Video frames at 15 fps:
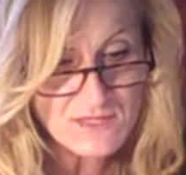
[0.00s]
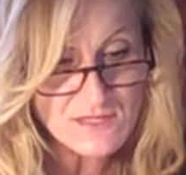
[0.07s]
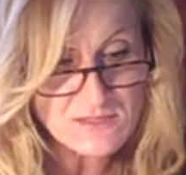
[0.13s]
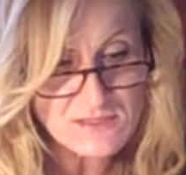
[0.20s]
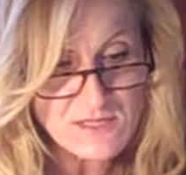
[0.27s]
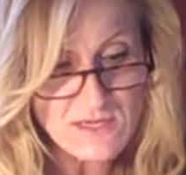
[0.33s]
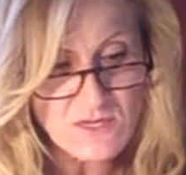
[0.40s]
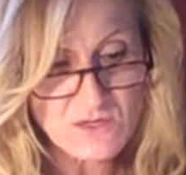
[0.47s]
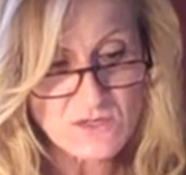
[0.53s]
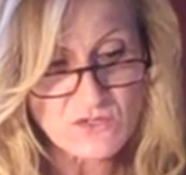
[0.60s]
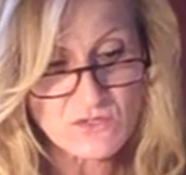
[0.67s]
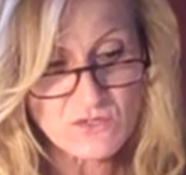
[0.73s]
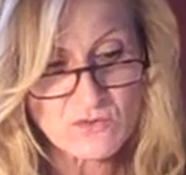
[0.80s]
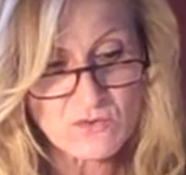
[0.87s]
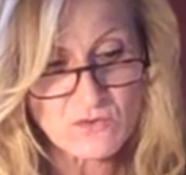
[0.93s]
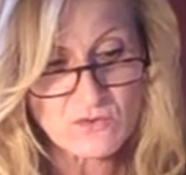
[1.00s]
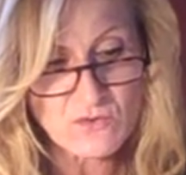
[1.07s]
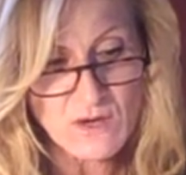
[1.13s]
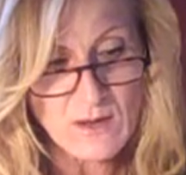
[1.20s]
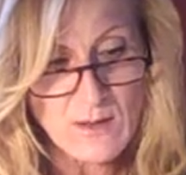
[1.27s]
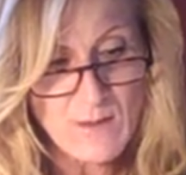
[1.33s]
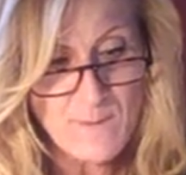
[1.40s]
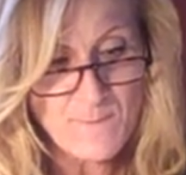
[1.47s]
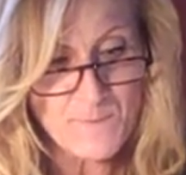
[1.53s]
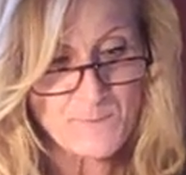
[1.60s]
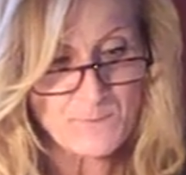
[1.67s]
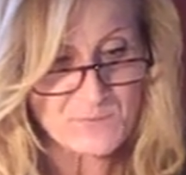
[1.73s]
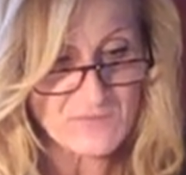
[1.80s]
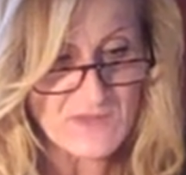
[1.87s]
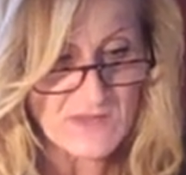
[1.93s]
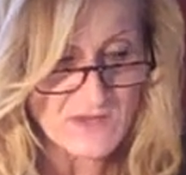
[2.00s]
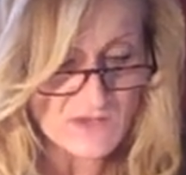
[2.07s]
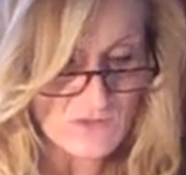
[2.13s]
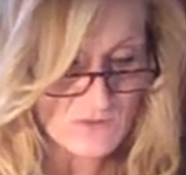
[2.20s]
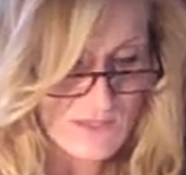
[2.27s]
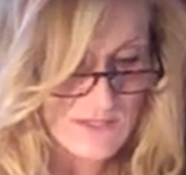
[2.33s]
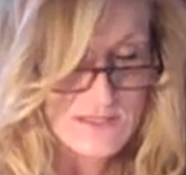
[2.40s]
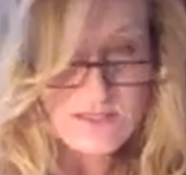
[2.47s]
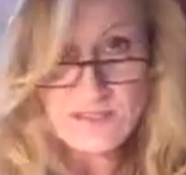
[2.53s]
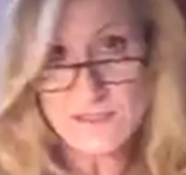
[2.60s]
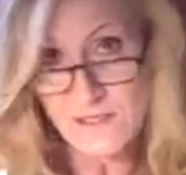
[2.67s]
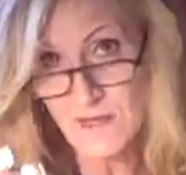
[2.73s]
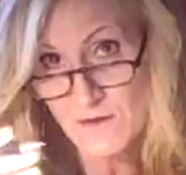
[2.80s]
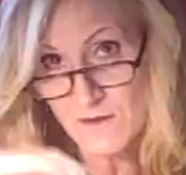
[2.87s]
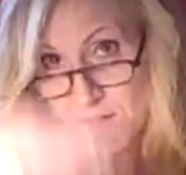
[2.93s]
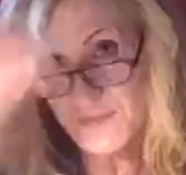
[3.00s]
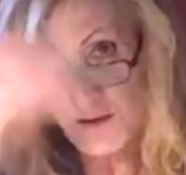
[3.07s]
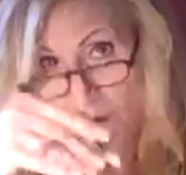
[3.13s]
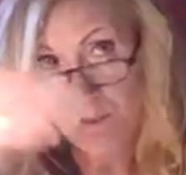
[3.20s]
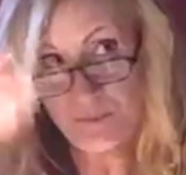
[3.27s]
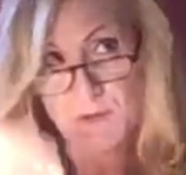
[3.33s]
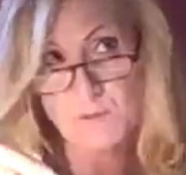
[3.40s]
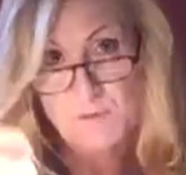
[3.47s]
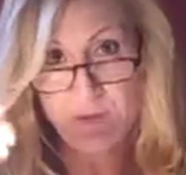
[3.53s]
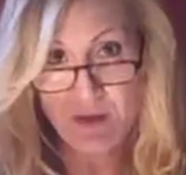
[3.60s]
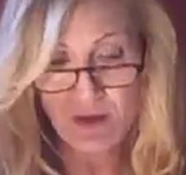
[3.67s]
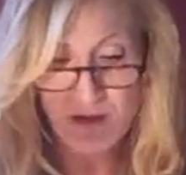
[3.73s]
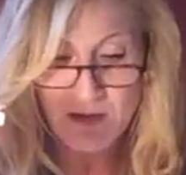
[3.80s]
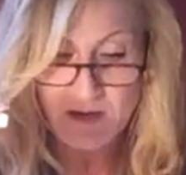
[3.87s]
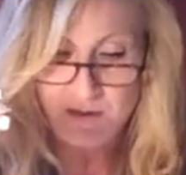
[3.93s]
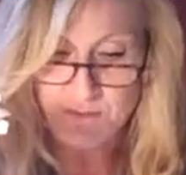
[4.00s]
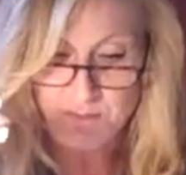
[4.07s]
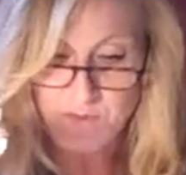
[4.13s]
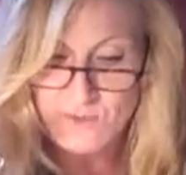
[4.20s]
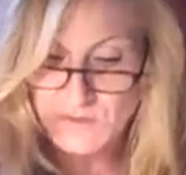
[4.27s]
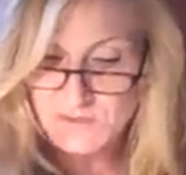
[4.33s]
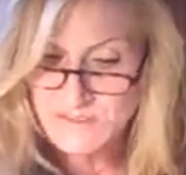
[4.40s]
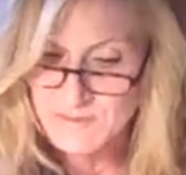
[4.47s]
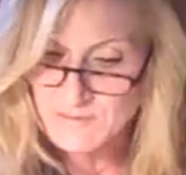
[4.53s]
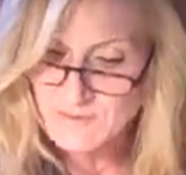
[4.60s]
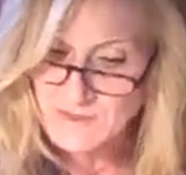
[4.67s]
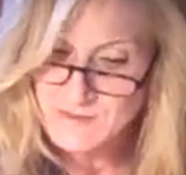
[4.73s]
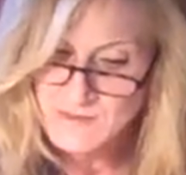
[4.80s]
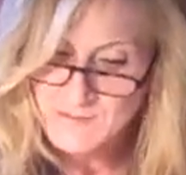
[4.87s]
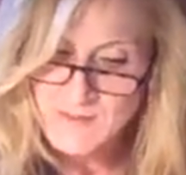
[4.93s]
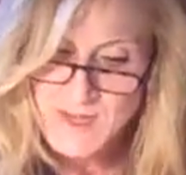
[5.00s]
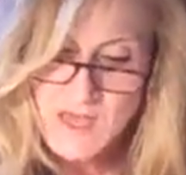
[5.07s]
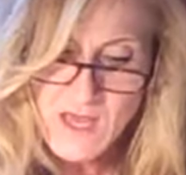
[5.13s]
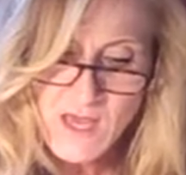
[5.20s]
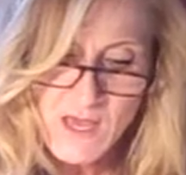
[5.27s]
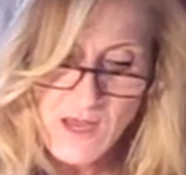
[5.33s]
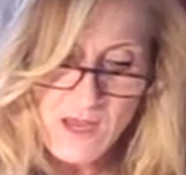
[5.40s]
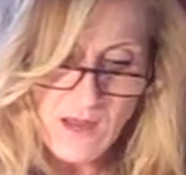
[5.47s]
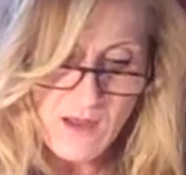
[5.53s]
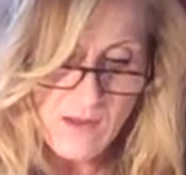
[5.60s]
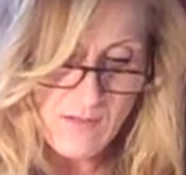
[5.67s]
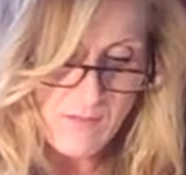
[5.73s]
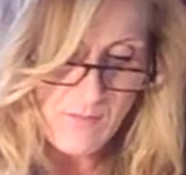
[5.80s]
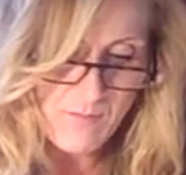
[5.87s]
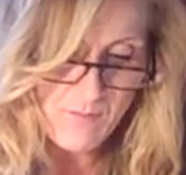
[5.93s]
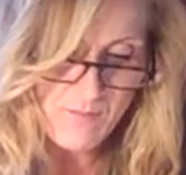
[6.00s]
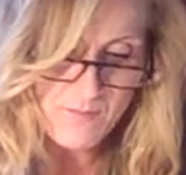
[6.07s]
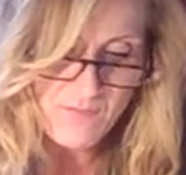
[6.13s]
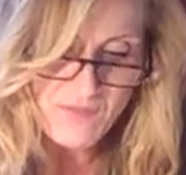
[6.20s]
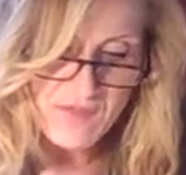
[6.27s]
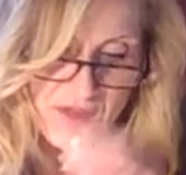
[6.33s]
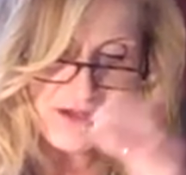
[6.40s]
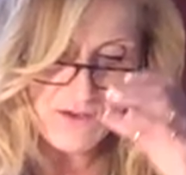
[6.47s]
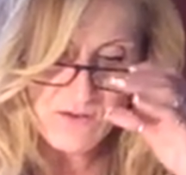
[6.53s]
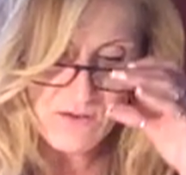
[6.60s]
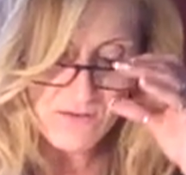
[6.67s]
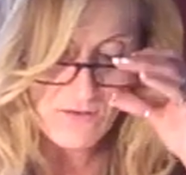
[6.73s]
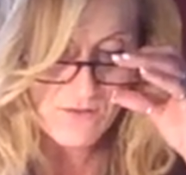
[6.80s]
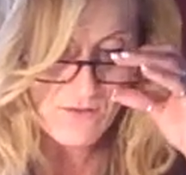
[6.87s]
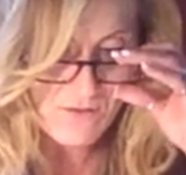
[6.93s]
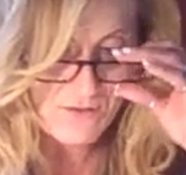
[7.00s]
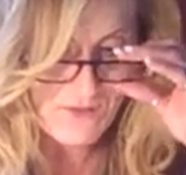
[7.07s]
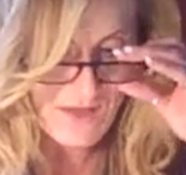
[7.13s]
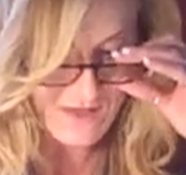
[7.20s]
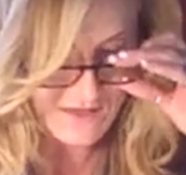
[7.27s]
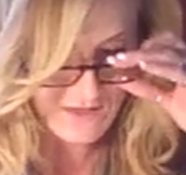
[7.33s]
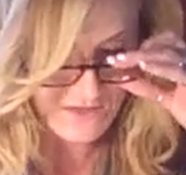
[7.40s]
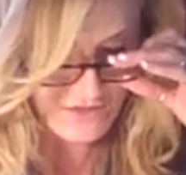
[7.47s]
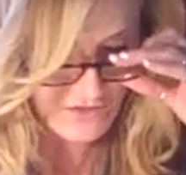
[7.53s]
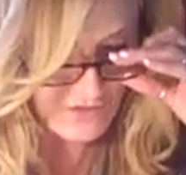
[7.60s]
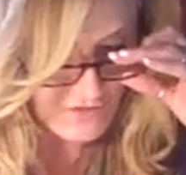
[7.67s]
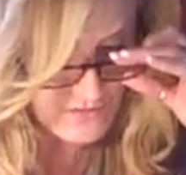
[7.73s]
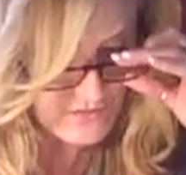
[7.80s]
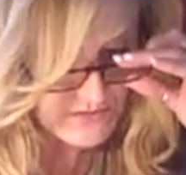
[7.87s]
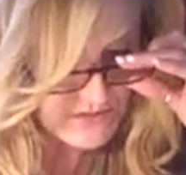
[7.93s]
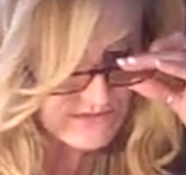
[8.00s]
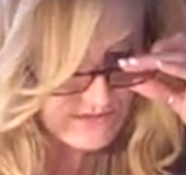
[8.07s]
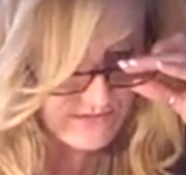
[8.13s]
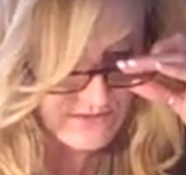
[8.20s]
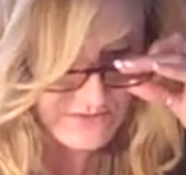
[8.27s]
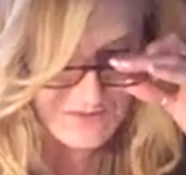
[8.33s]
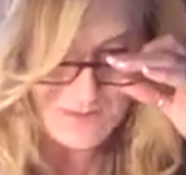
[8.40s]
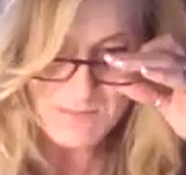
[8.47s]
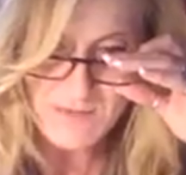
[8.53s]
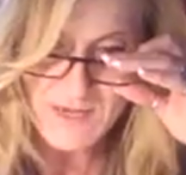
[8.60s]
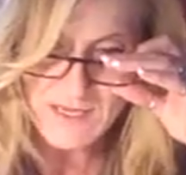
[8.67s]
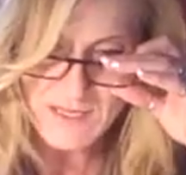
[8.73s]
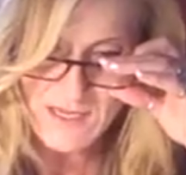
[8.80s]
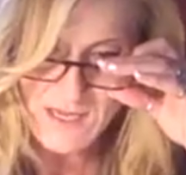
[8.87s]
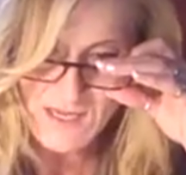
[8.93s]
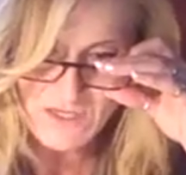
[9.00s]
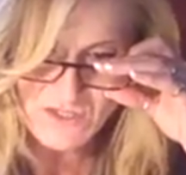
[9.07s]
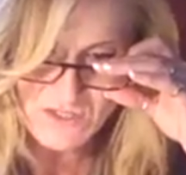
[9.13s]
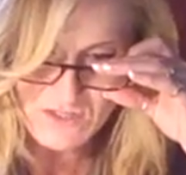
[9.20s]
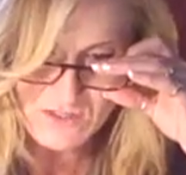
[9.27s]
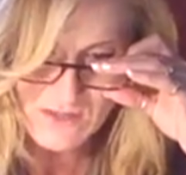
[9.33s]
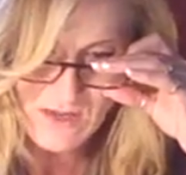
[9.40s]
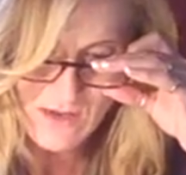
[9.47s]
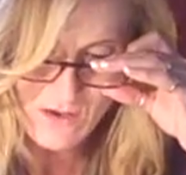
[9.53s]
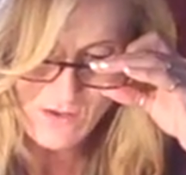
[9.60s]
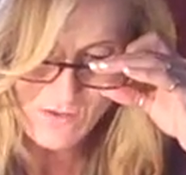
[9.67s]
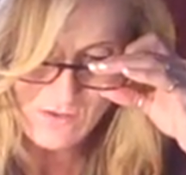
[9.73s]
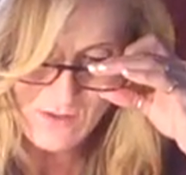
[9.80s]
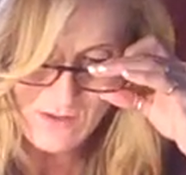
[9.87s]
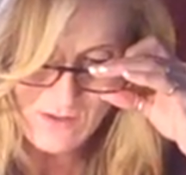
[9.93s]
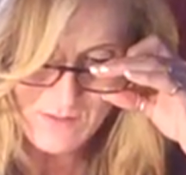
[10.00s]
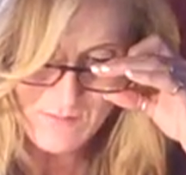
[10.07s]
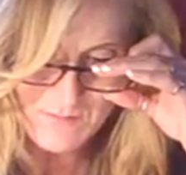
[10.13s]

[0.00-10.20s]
things they can do. They can do like sclerotherapy, where they kind of burn some of them. They can use, there's a medication now,